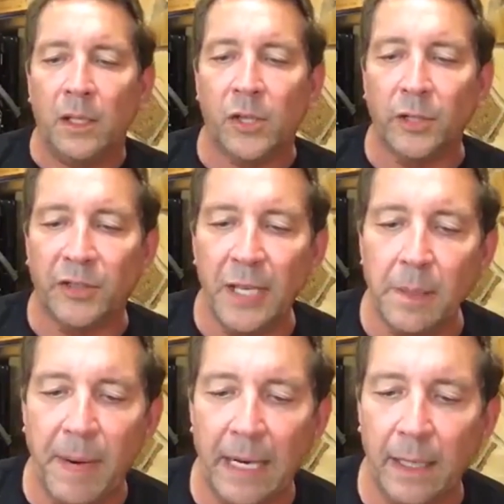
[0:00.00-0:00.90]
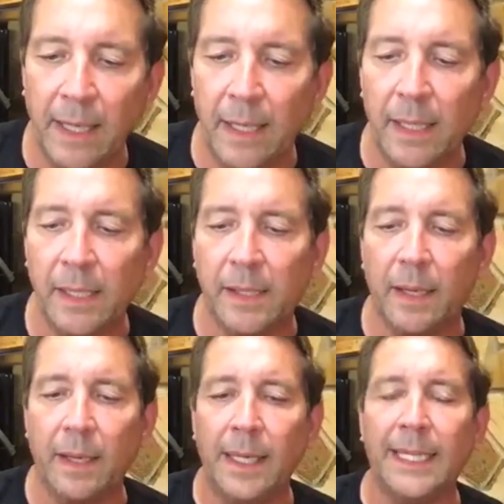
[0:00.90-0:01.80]
So the thing about it
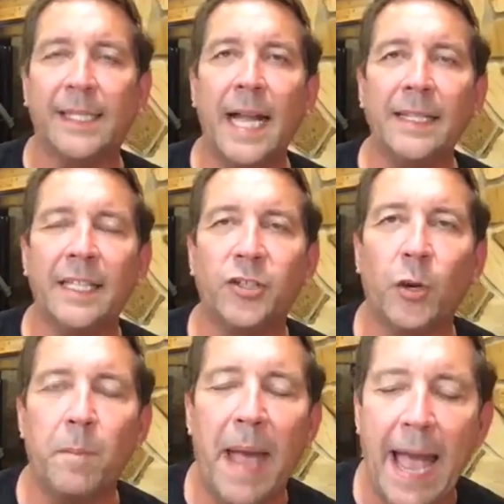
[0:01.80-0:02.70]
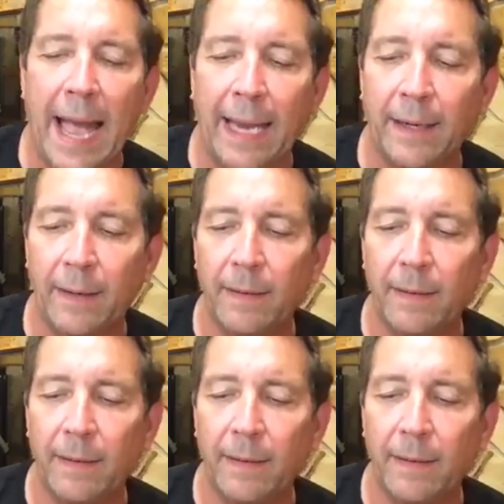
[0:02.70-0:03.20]
is, it's not that you're bad.